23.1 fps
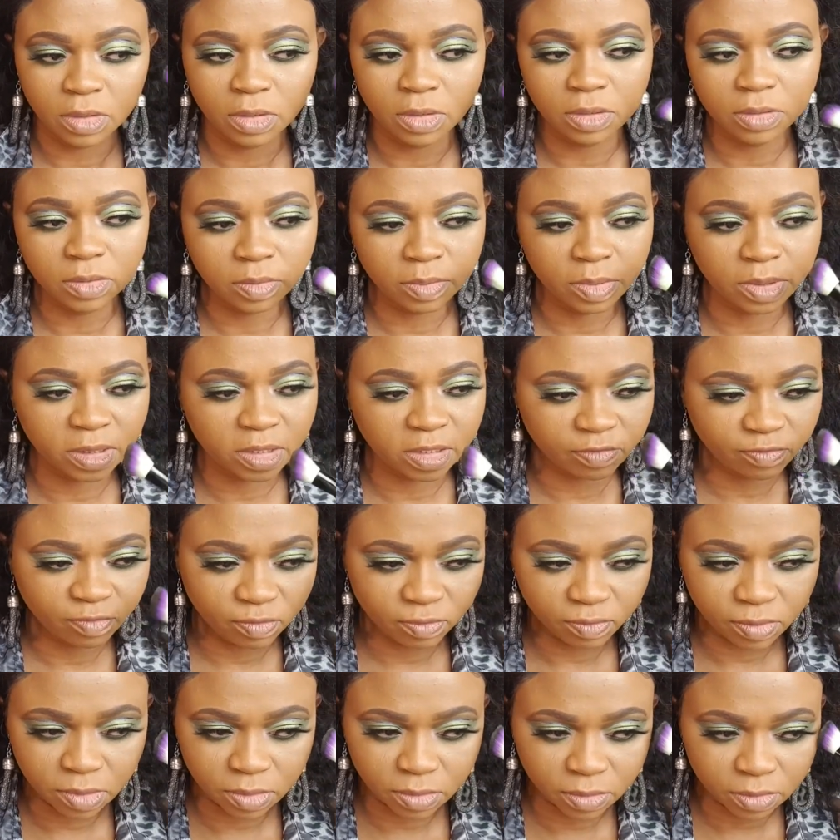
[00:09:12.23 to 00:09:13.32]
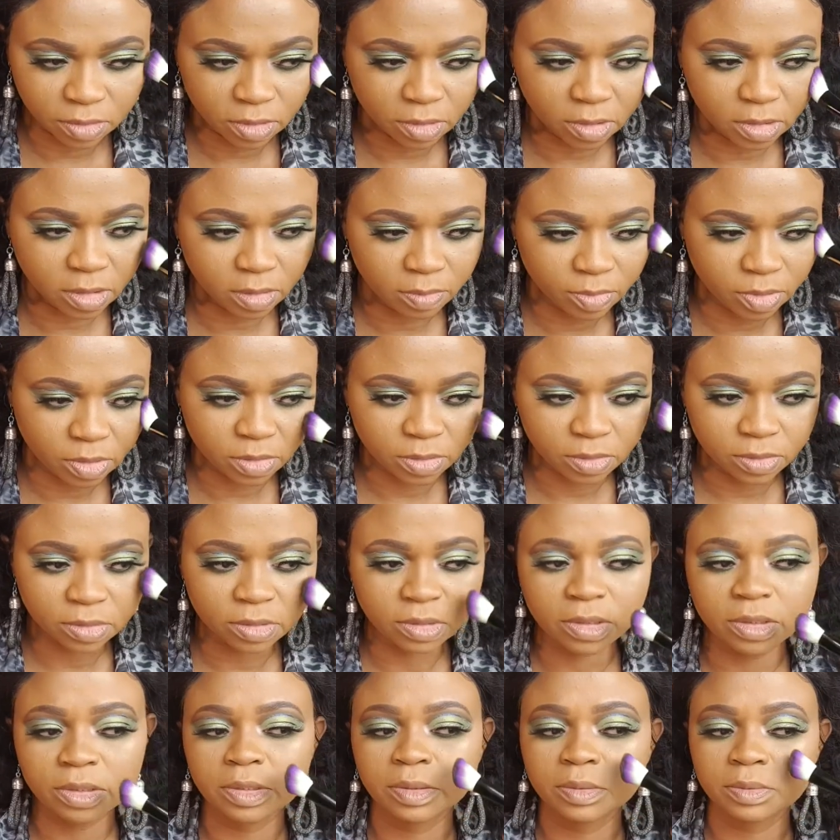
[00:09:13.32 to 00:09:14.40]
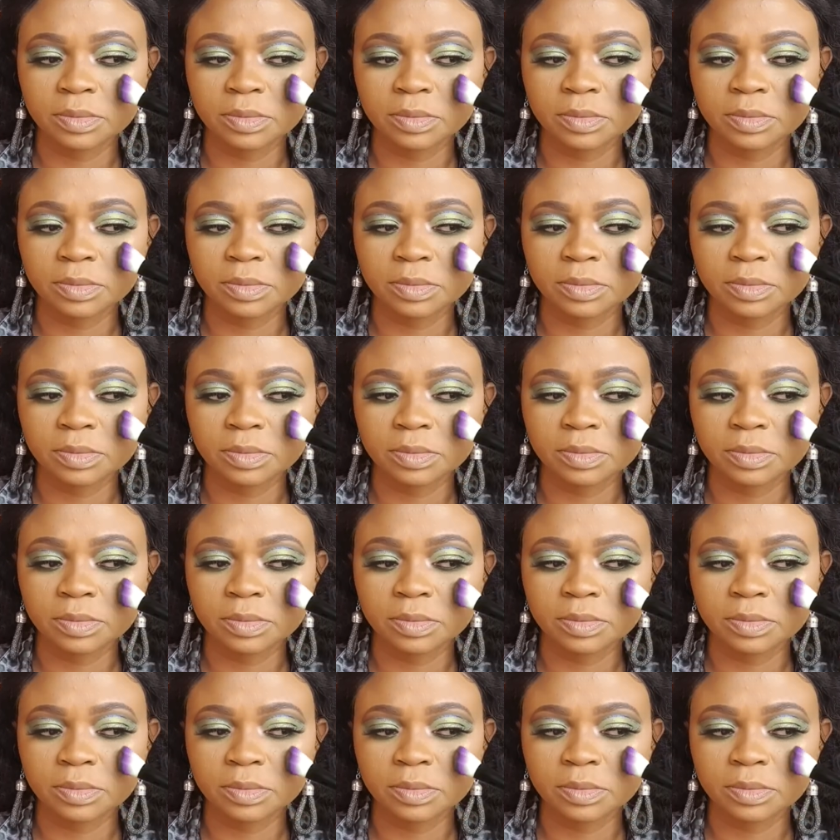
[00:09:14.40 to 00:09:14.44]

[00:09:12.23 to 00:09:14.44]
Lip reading: Need to be careful with Gold Digger because